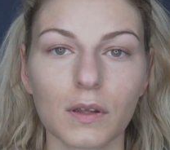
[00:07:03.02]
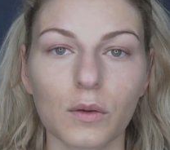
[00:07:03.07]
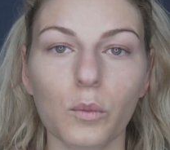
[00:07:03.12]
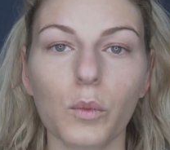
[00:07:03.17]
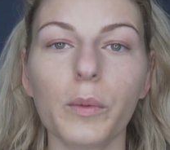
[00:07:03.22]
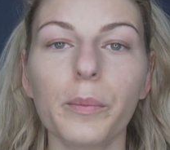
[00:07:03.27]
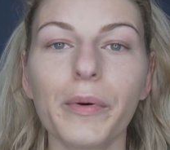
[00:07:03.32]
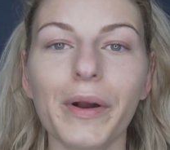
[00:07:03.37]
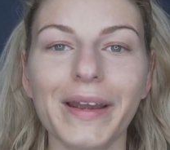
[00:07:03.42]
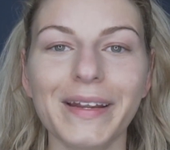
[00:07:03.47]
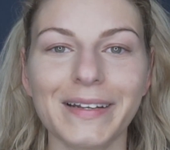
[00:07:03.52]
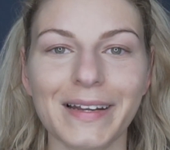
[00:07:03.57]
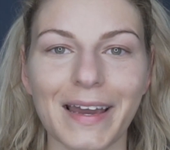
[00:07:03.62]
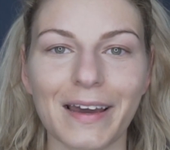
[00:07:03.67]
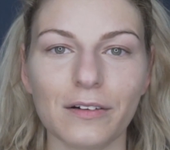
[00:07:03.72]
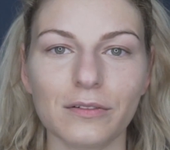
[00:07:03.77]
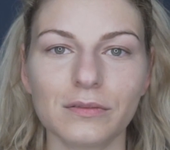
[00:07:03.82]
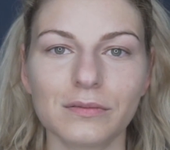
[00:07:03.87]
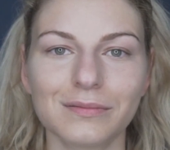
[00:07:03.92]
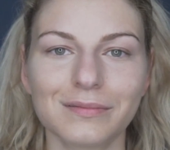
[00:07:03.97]
We're bright
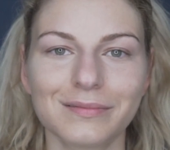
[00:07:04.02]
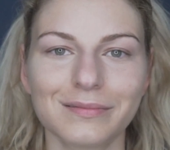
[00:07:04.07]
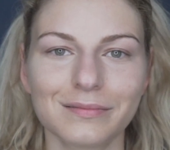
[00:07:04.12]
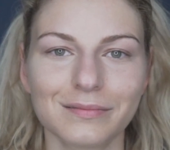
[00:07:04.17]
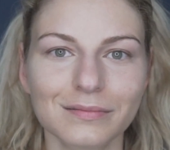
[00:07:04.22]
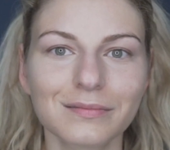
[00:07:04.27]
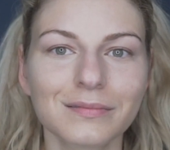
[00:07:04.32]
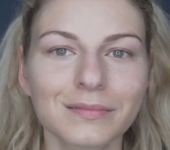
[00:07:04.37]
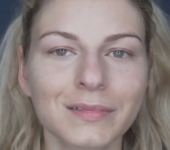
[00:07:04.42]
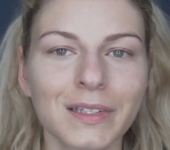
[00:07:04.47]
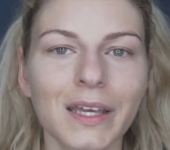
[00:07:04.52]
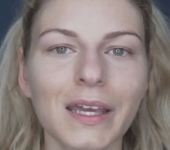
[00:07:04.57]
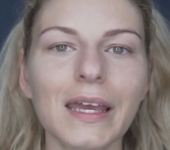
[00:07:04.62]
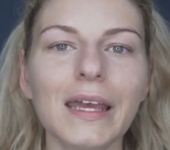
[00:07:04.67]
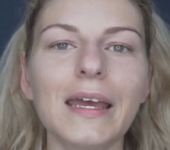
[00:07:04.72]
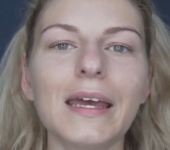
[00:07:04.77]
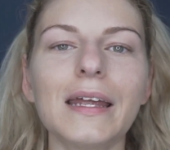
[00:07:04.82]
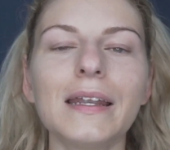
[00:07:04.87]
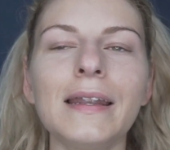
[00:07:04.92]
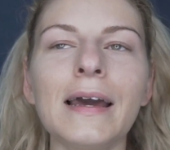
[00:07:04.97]
now.
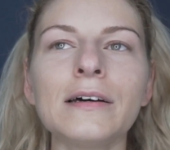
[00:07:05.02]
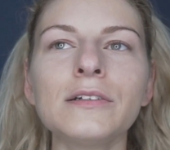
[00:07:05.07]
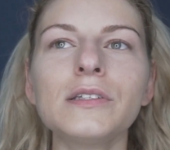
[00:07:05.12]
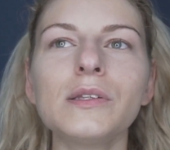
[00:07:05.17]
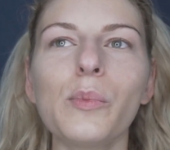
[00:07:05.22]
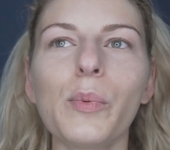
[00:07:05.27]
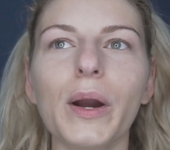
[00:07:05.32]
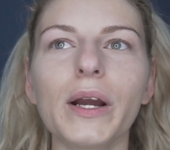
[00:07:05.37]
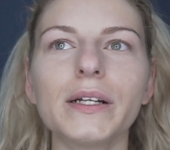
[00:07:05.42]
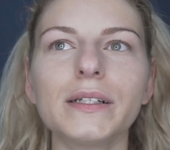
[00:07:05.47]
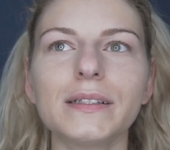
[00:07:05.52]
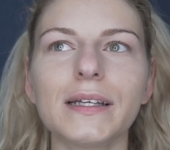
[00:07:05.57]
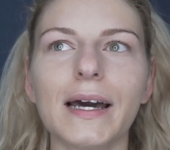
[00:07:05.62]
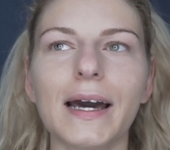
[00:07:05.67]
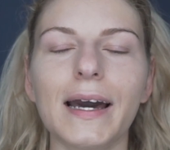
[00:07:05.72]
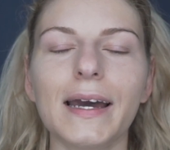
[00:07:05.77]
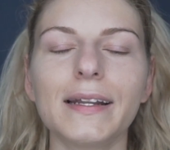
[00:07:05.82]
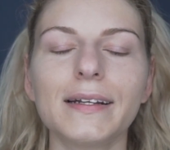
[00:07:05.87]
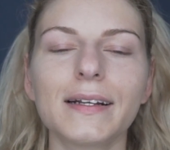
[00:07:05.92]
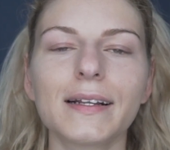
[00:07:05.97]
Now's the part
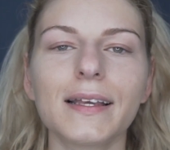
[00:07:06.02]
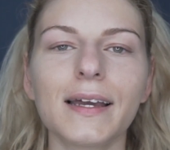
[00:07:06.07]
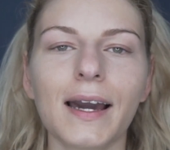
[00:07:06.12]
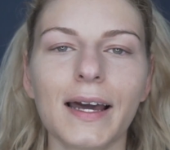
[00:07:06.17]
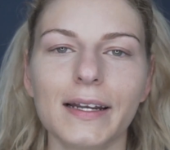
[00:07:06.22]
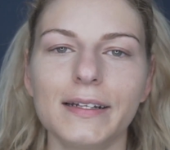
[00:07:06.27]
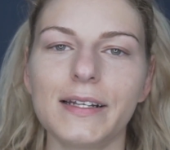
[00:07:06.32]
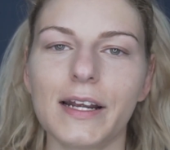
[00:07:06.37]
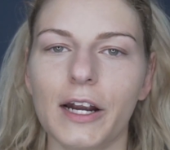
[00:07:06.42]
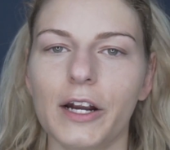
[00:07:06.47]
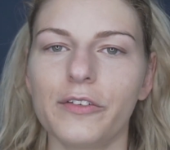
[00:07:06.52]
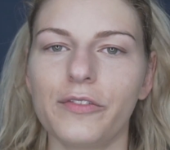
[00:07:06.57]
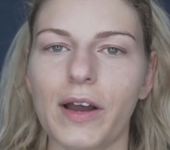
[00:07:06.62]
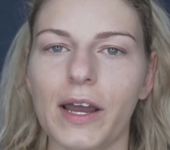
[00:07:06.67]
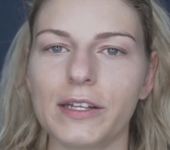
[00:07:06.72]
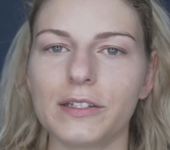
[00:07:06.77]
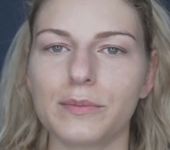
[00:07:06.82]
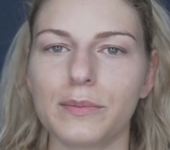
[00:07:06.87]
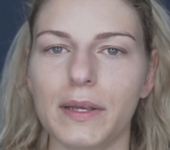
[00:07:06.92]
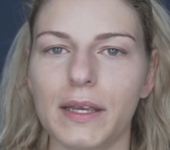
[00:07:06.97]
that kind of
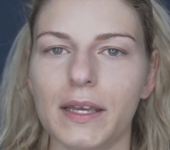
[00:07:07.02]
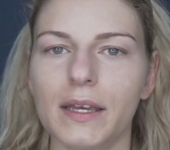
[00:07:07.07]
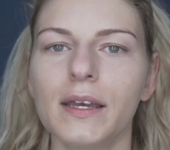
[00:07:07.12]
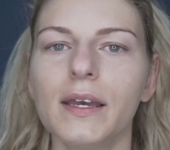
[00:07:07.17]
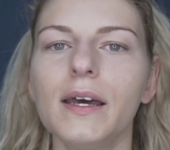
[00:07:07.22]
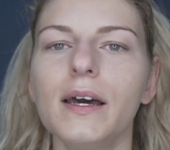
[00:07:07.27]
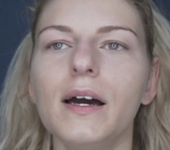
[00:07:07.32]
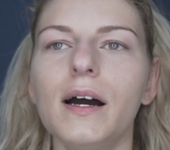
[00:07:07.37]
terrifies me.